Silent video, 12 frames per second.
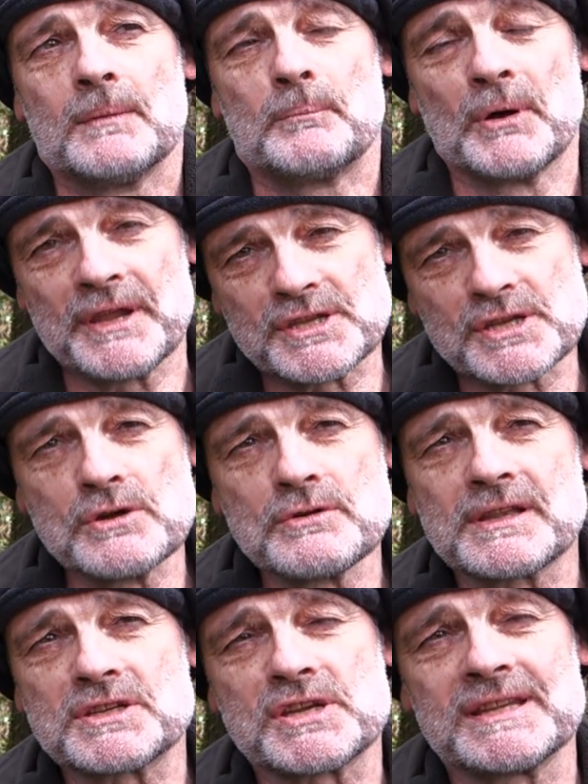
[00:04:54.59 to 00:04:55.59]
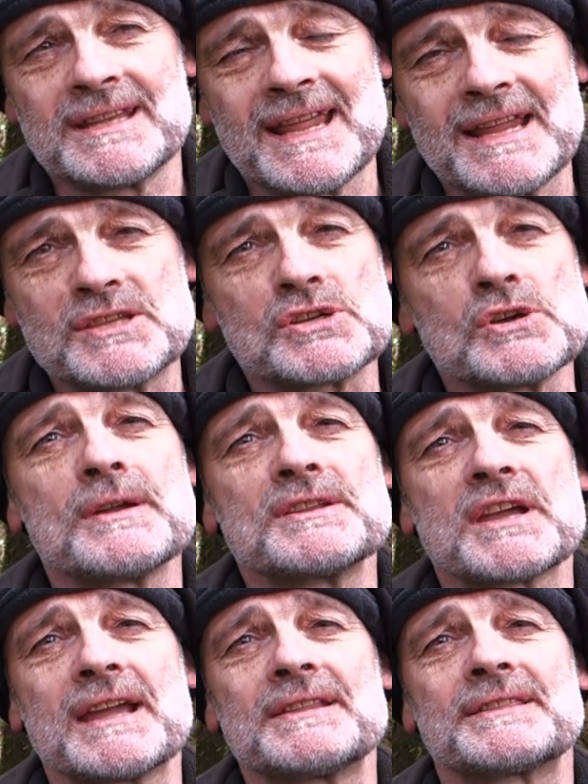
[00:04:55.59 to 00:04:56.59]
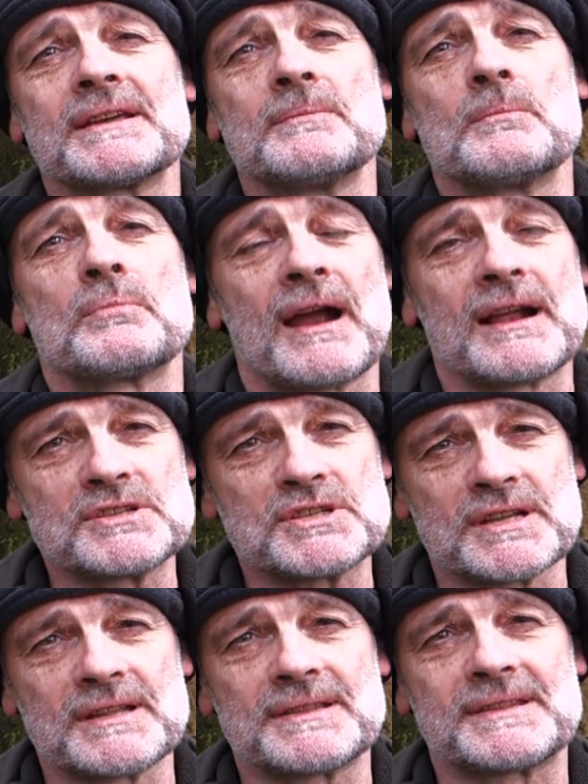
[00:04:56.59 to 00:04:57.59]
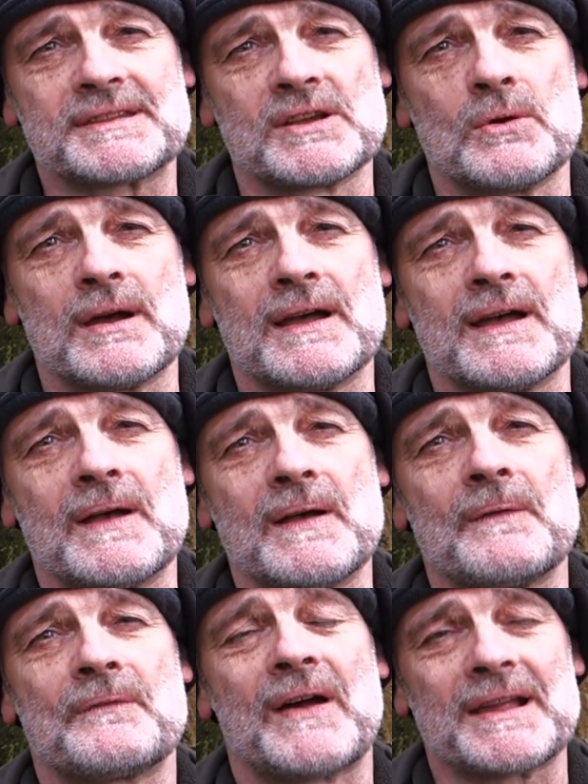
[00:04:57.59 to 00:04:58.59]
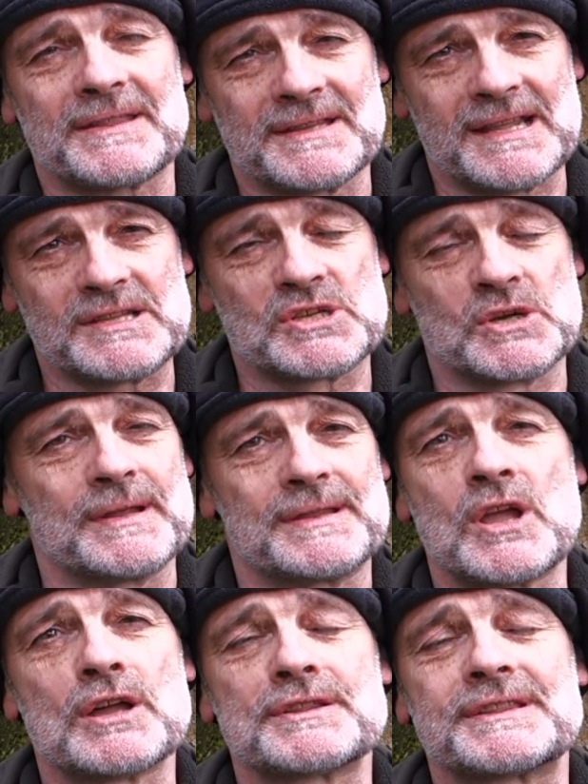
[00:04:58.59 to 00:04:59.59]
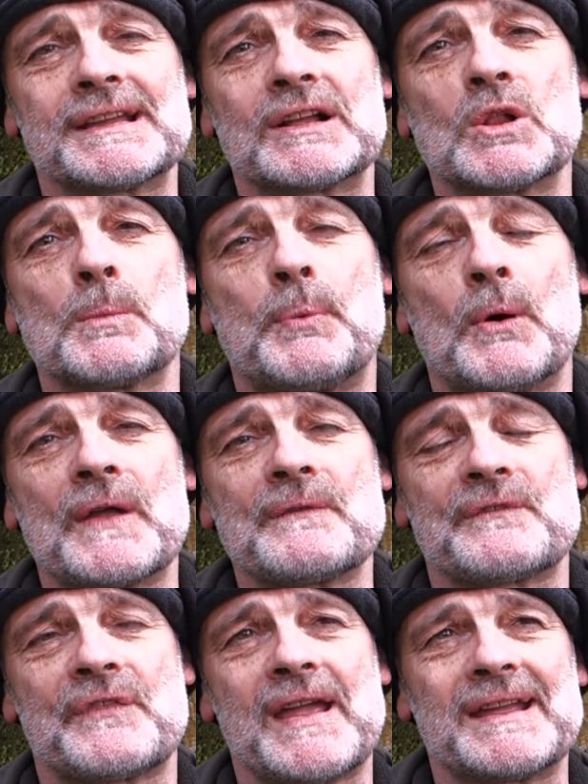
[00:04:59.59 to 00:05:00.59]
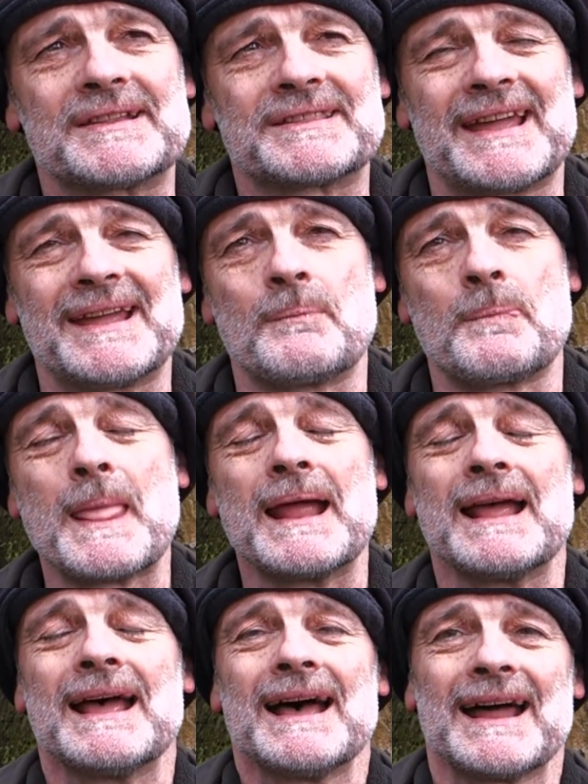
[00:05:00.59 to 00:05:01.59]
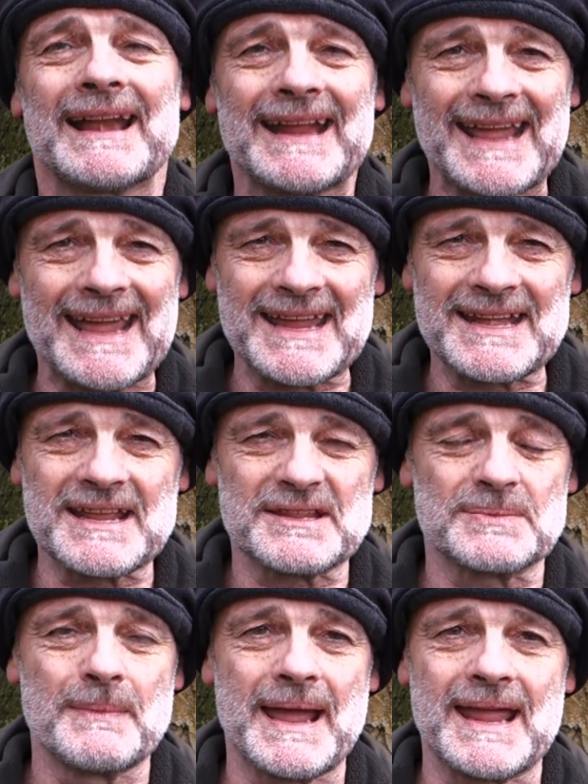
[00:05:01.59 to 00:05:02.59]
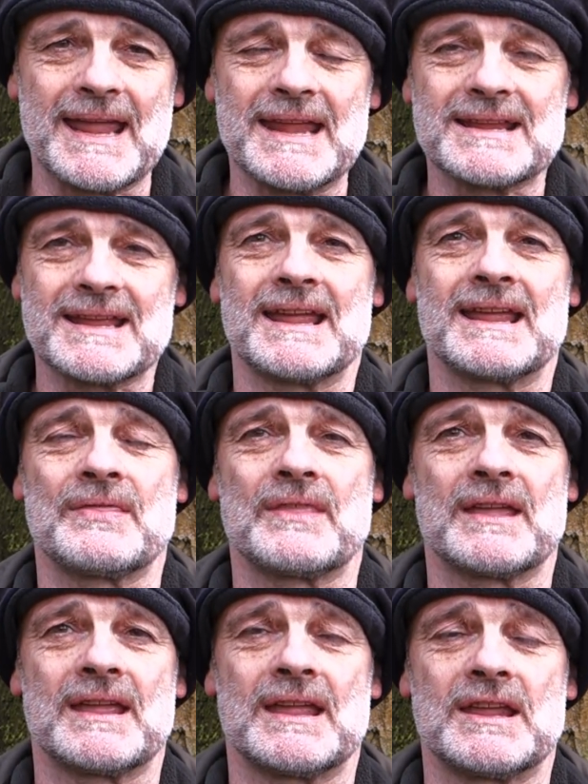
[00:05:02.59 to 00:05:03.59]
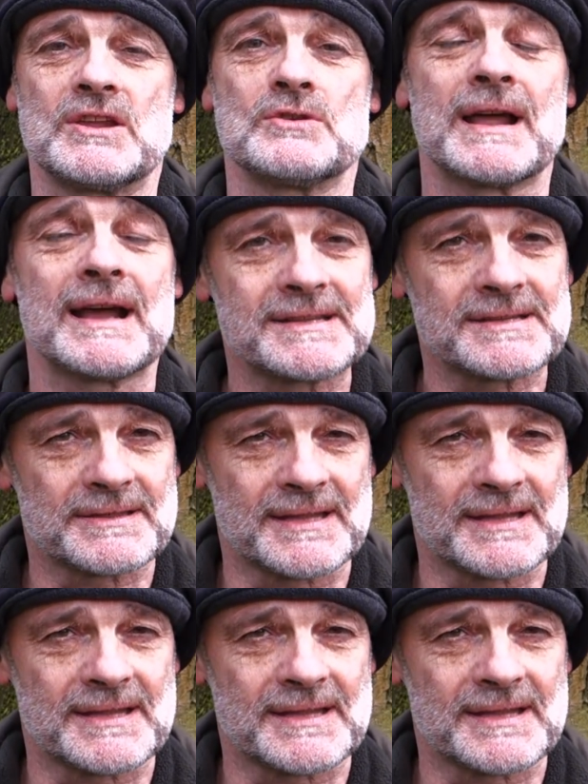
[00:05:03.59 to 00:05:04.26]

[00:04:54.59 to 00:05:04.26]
But you do need two adjacent branches to fasten it to. It's not single point fixing. And again, it's made in the United